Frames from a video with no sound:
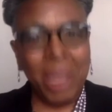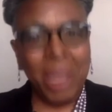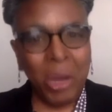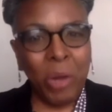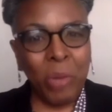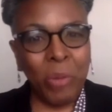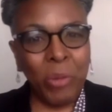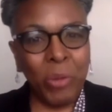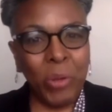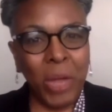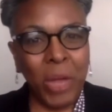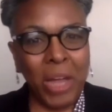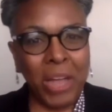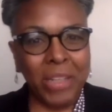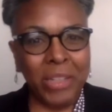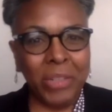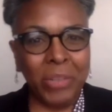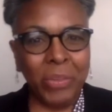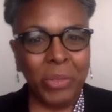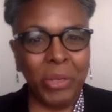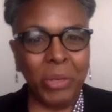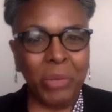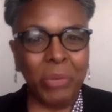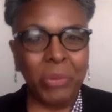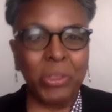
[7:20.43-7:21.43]
Karamu
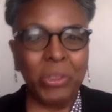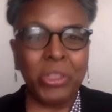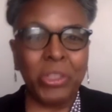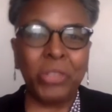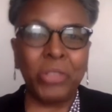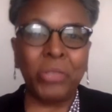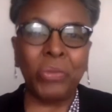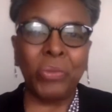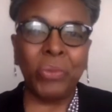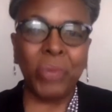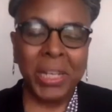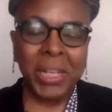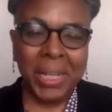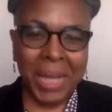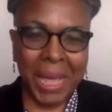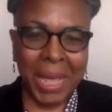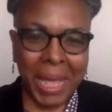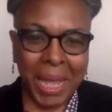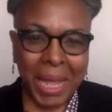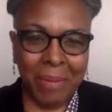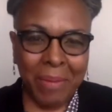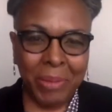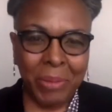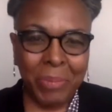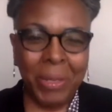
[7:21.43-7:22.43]
House when it was
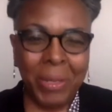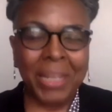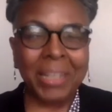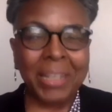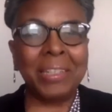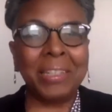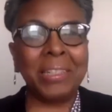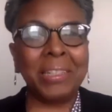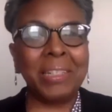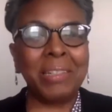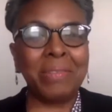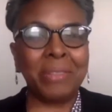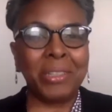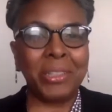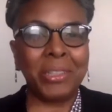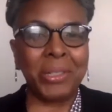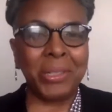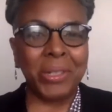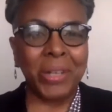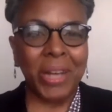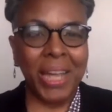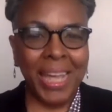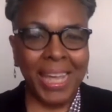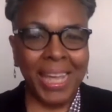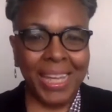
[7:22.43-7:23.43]
renamed by
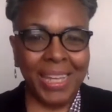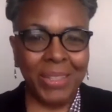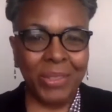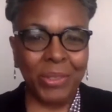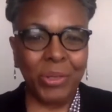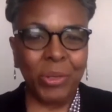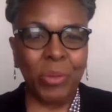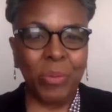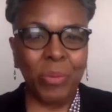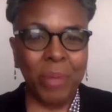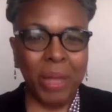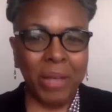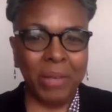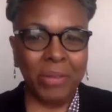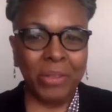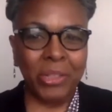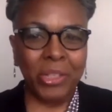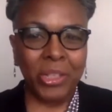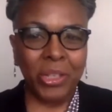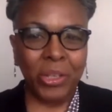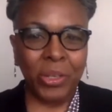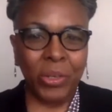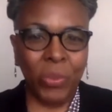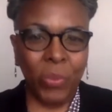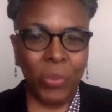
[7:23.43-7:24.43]
Clevelander Hazel
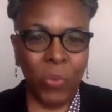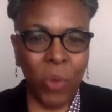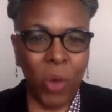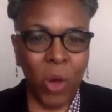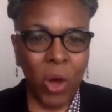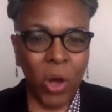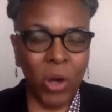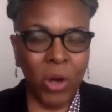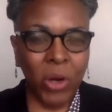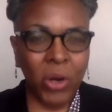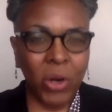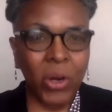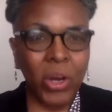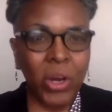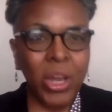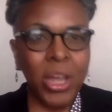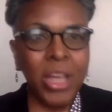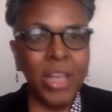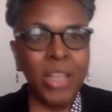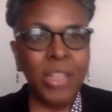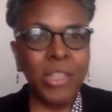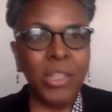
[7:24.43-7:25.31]
Mountain Walker.